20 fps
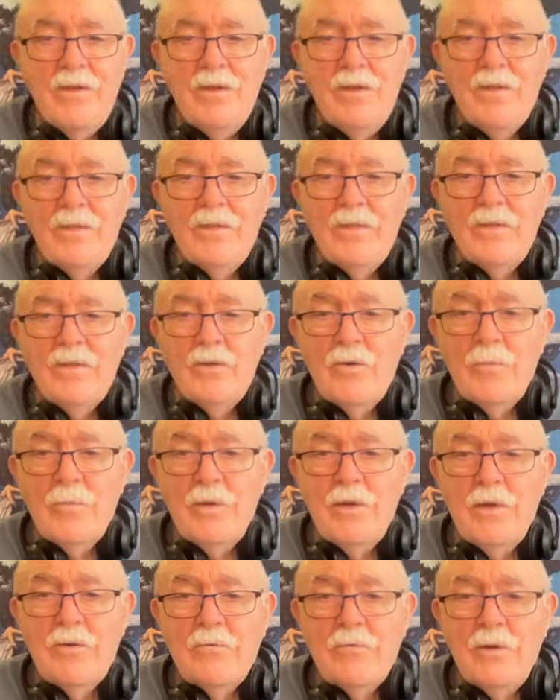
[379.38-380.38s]
The
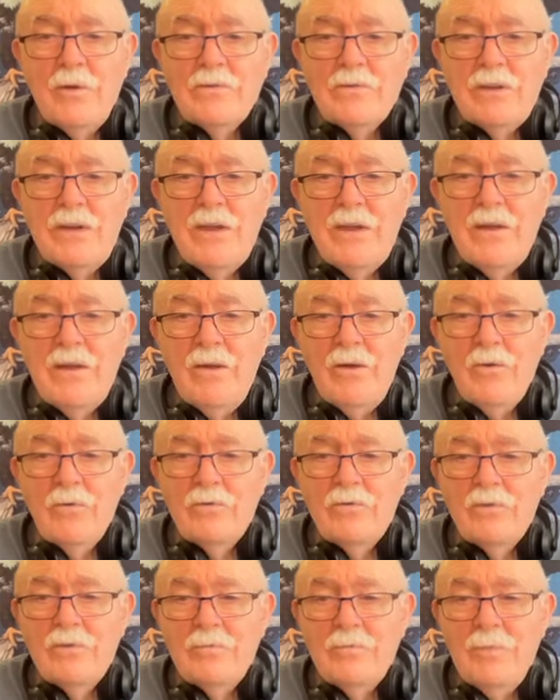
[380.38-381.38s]
European Russiagate
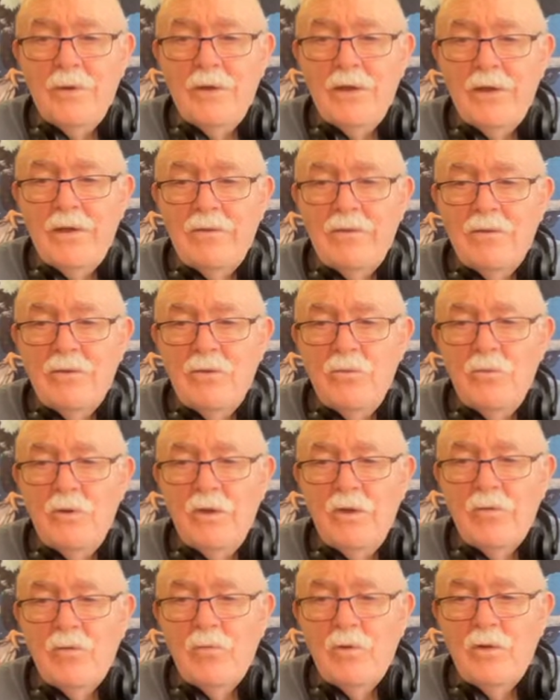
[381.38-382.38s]
hoax is but a
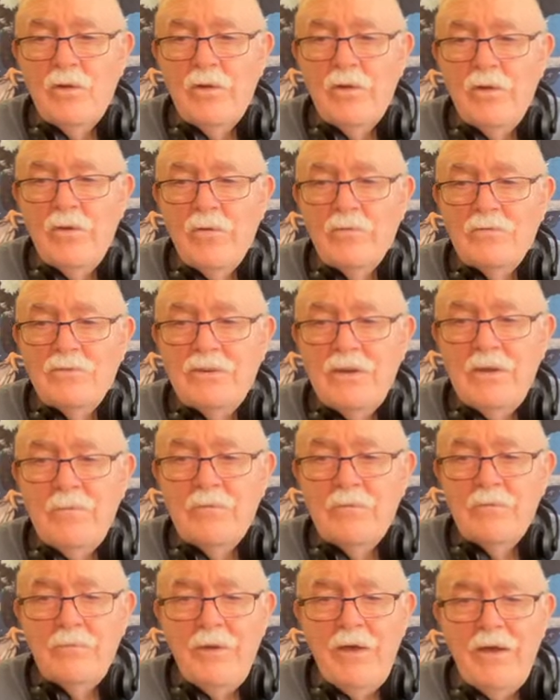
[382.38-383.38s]
two-week window of cheap
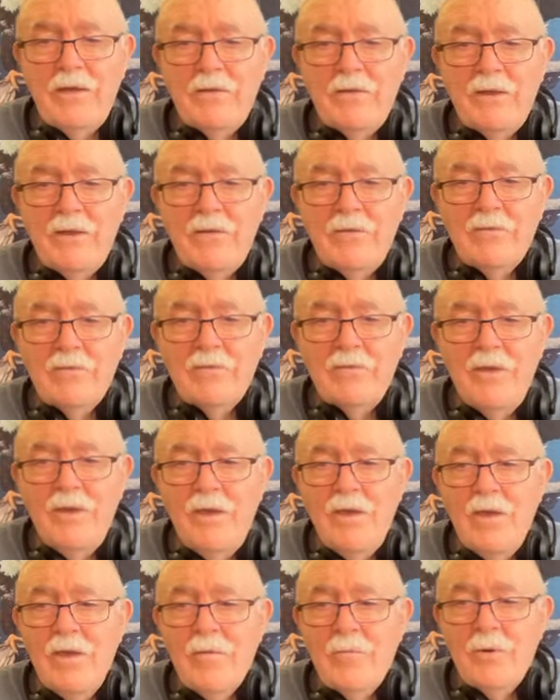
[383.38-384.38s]
spy tales
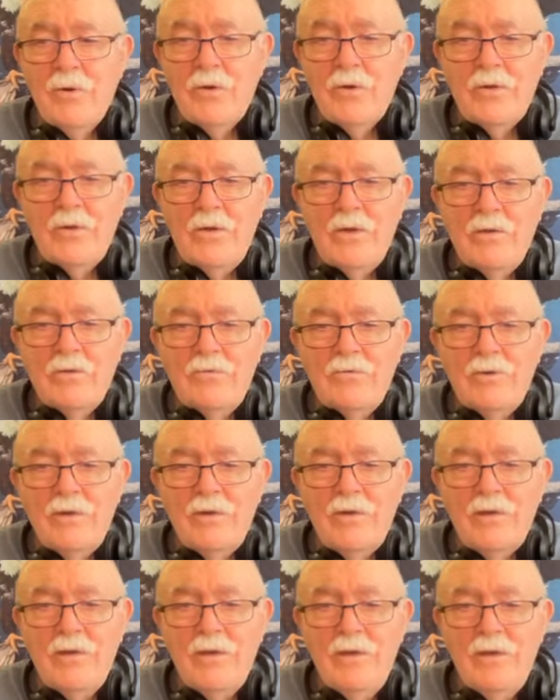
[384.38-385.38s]
per
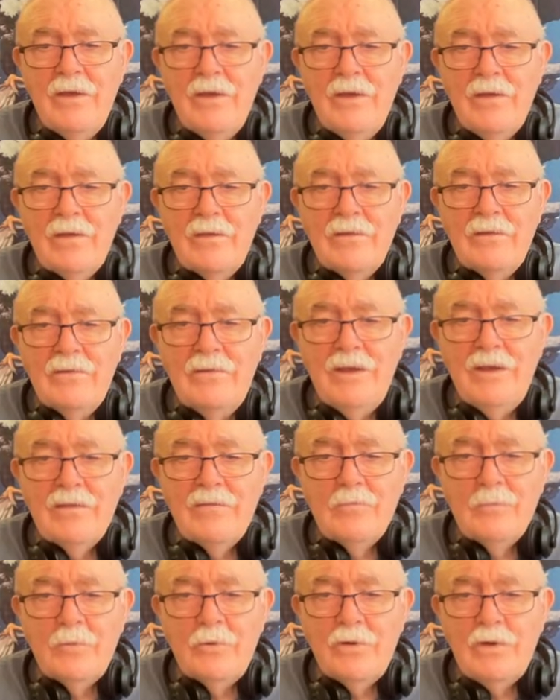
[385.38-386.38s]
country.
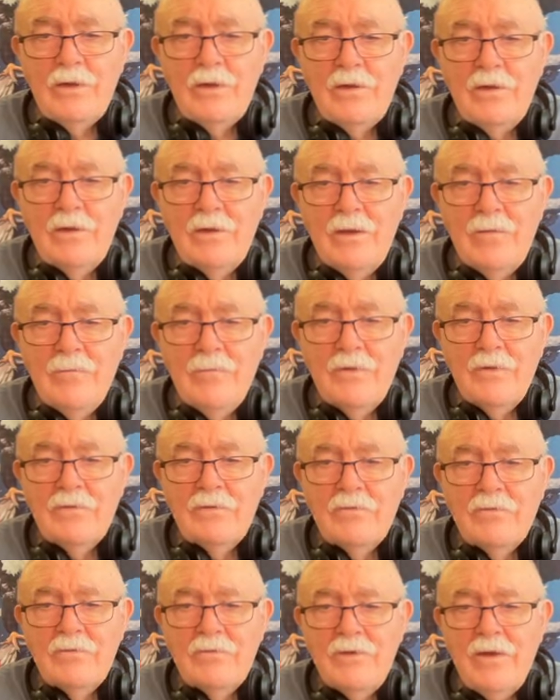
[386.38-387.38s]
Desperate
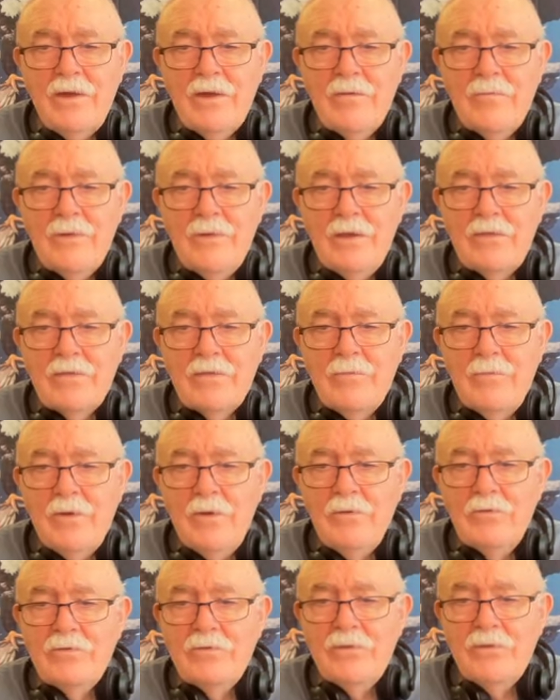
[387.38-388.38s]
incumbents try to make the
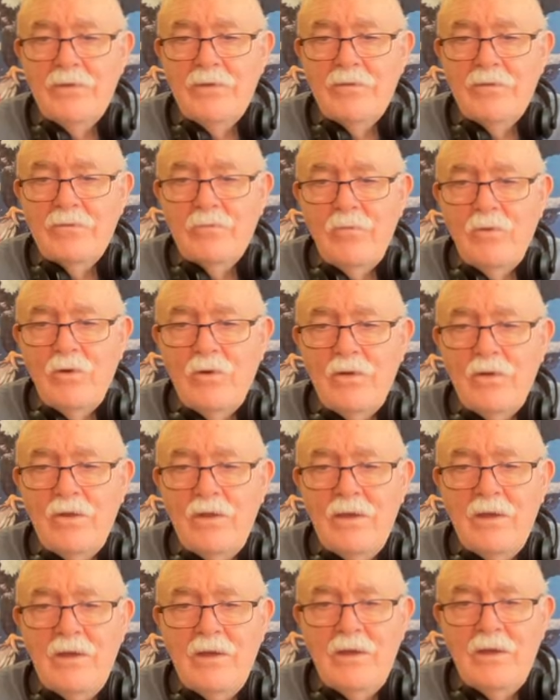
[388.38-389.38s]
most of this one
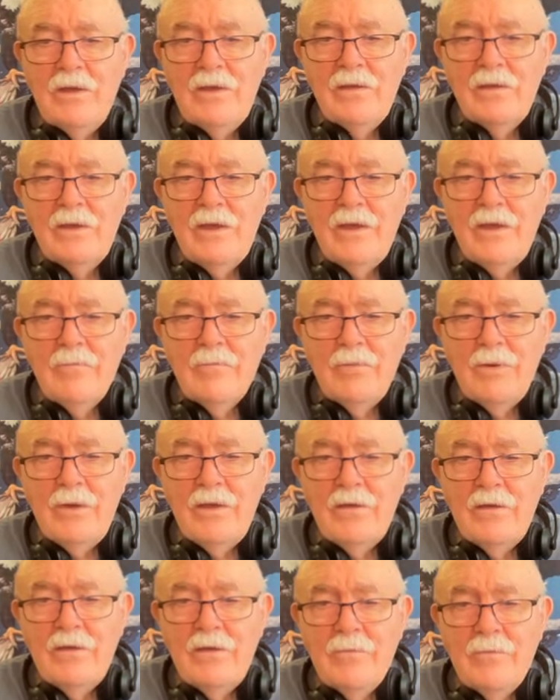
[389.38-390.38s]
in
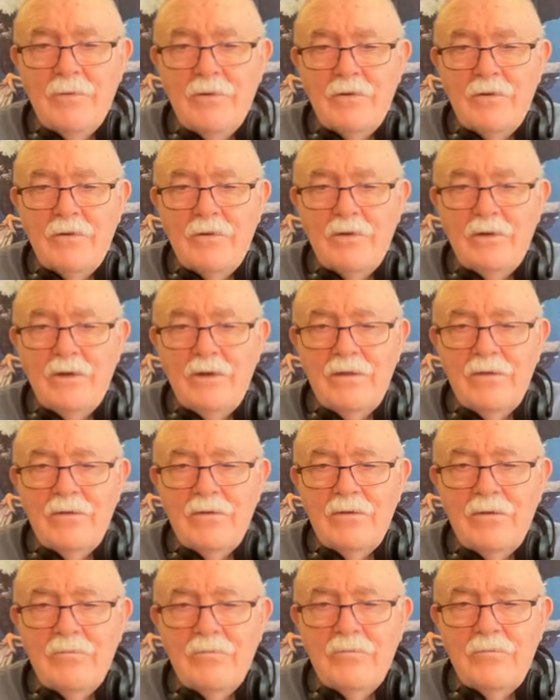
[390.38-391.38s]
campaign opportunity.
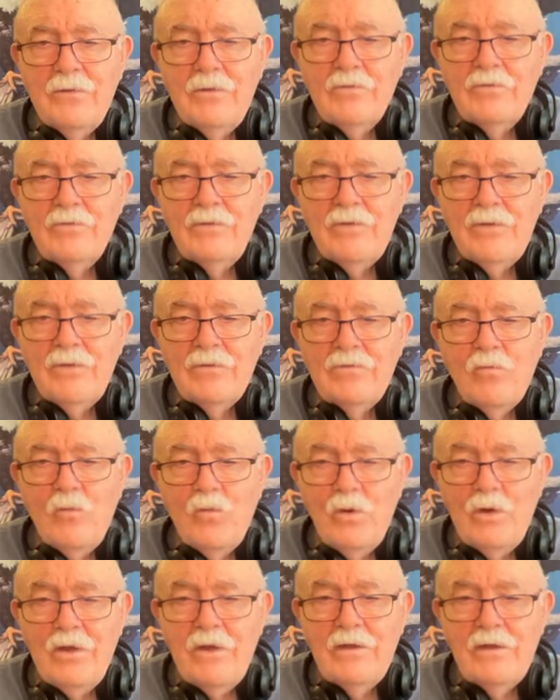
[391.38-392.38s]
Most of this
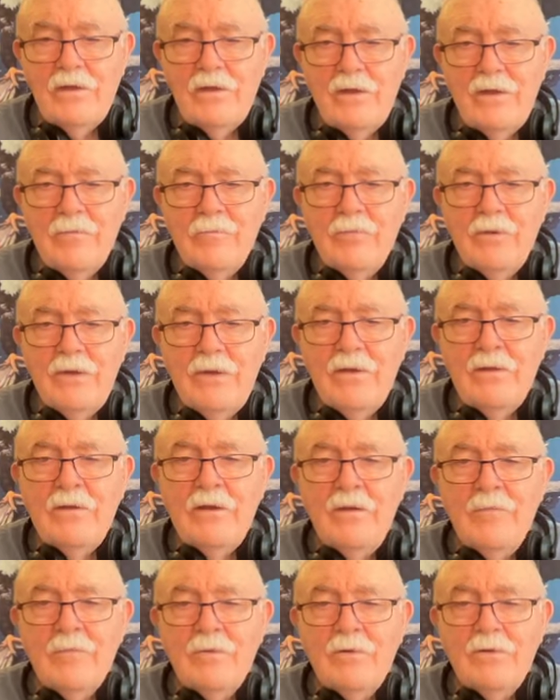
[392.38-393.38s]
one in campaign
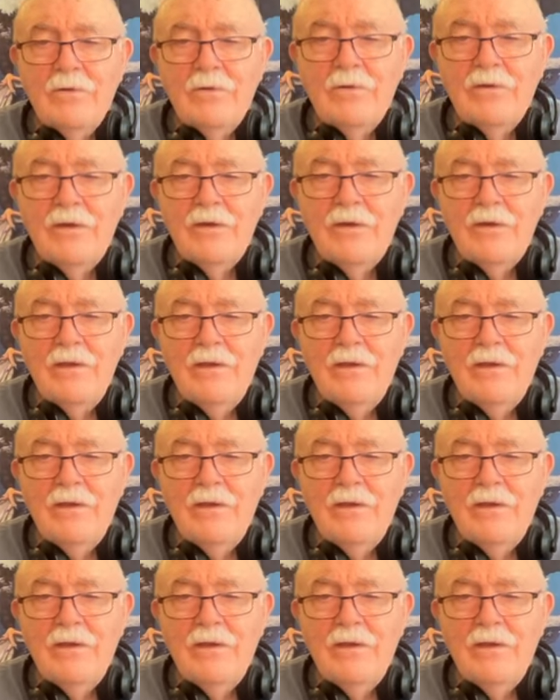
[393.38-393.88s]
opportunity.